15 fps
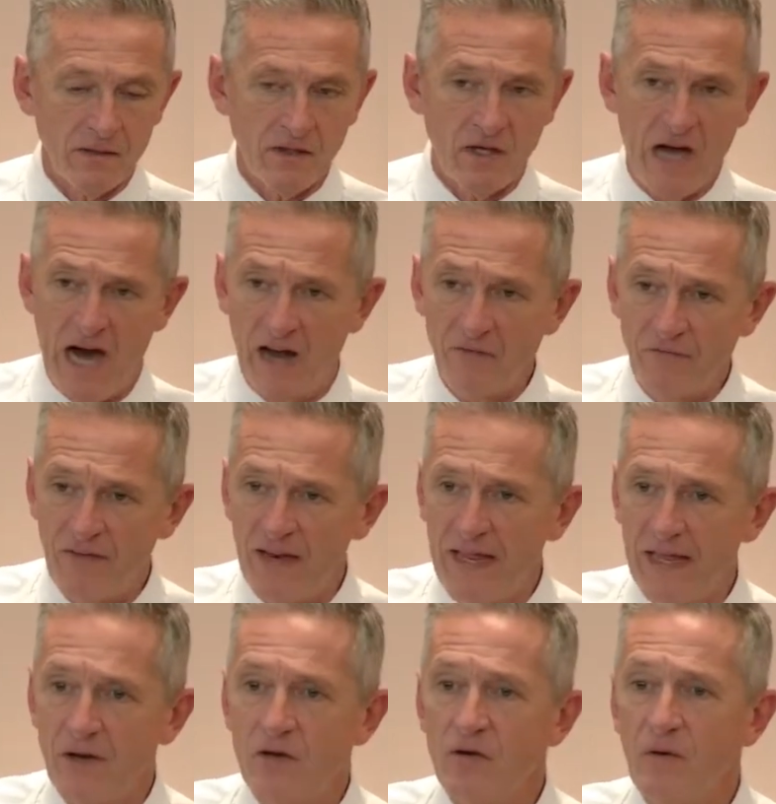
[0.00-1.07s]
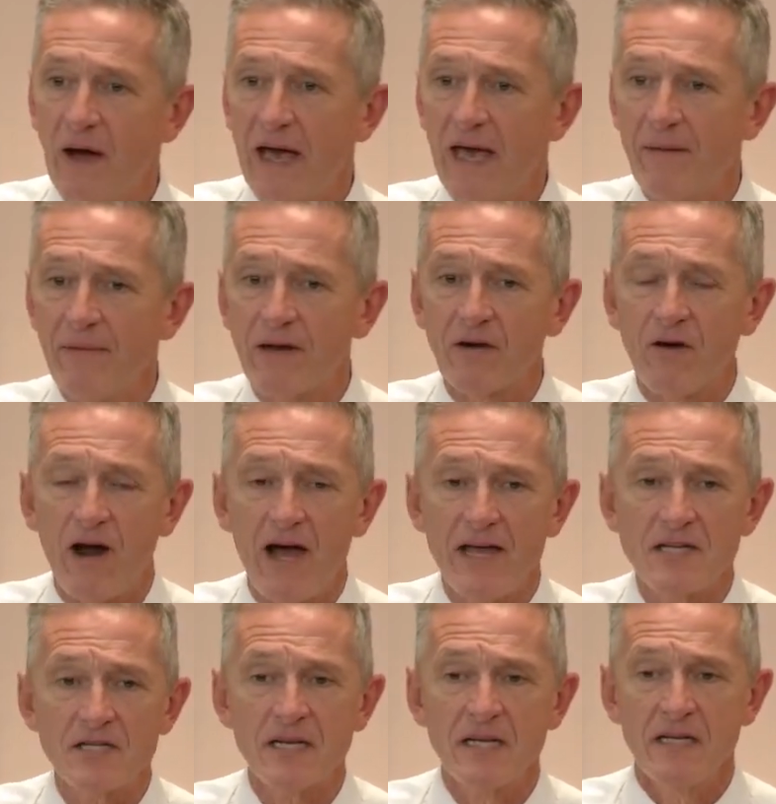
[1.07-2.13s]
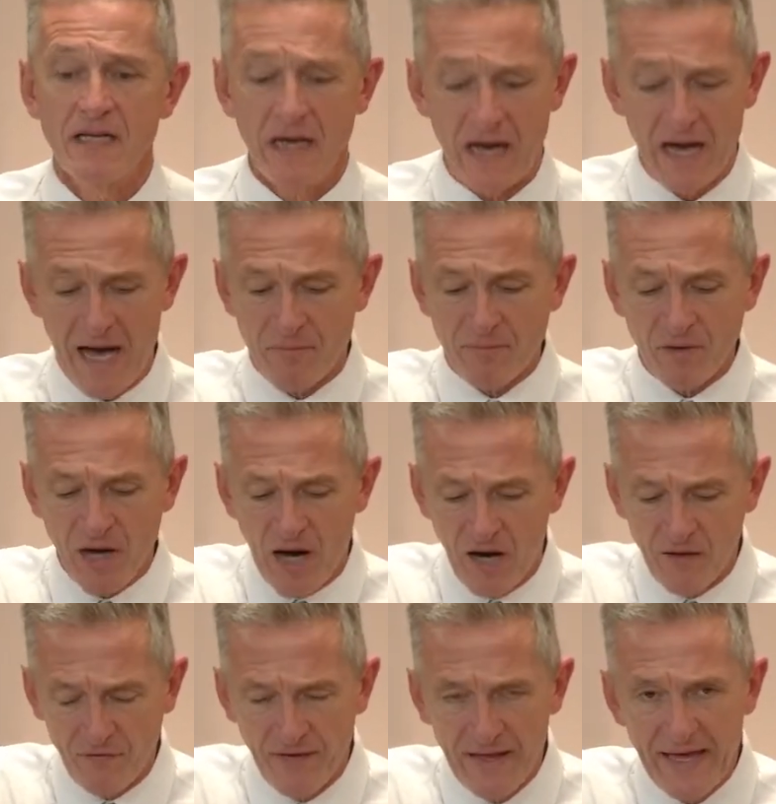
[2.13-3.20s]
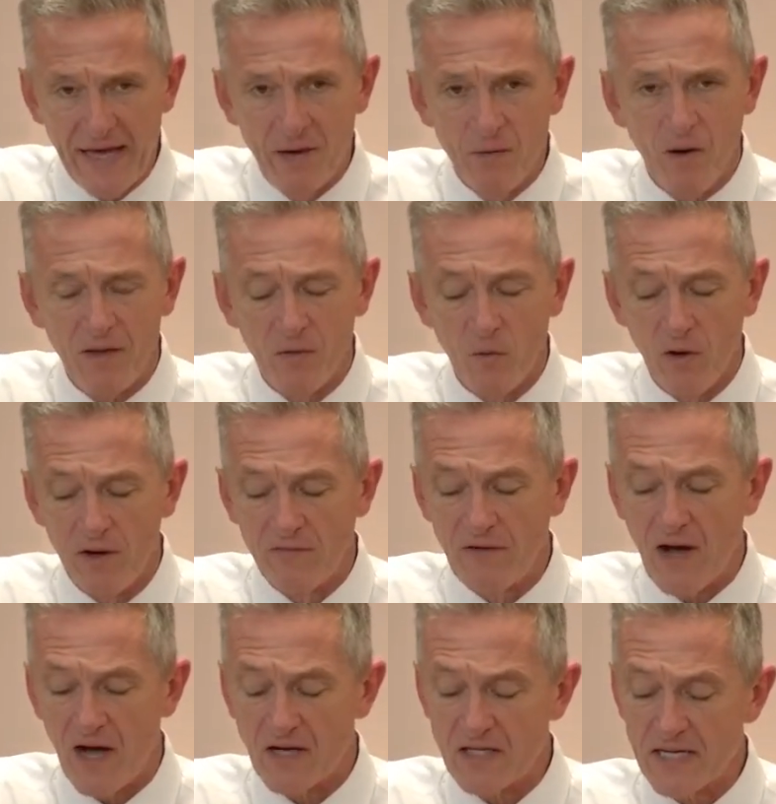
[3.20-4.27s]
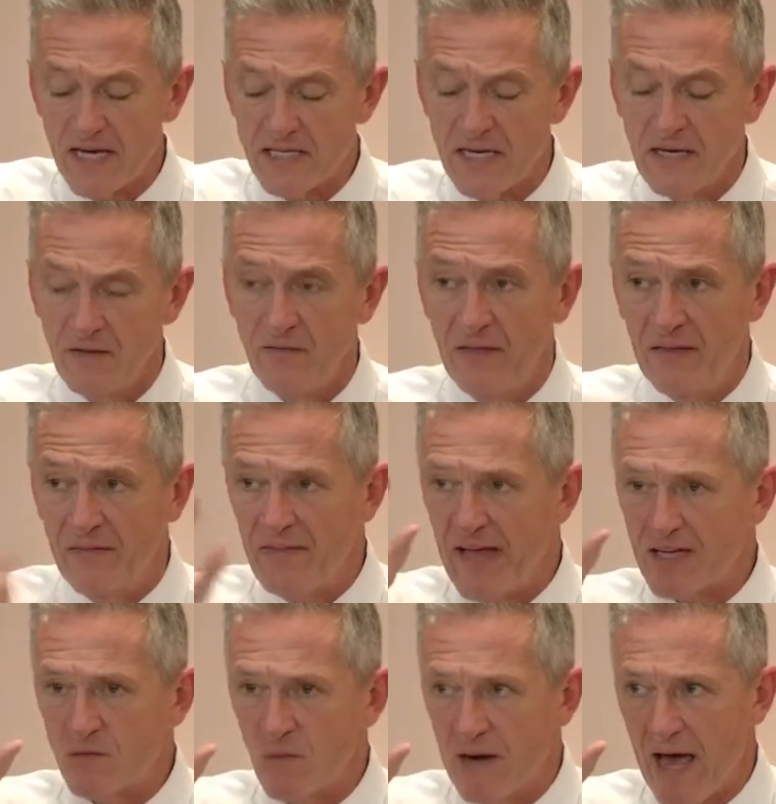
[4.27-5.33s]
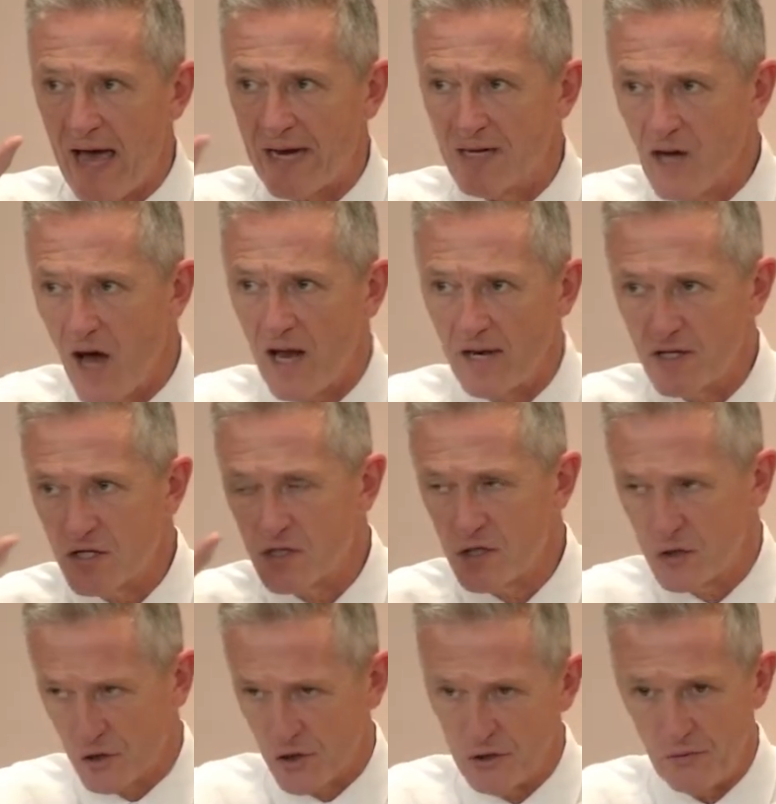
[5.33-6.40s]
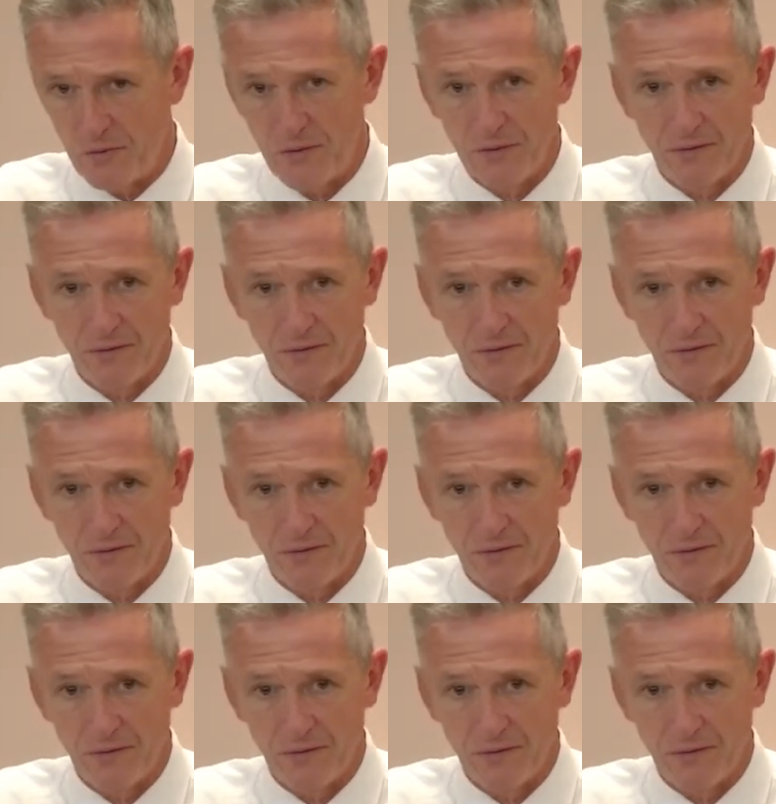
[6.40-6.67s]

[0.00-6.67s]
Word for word: confident in who I am in Christ, I'm confident in what the Word of God says, then that's when I acknowledge the truth.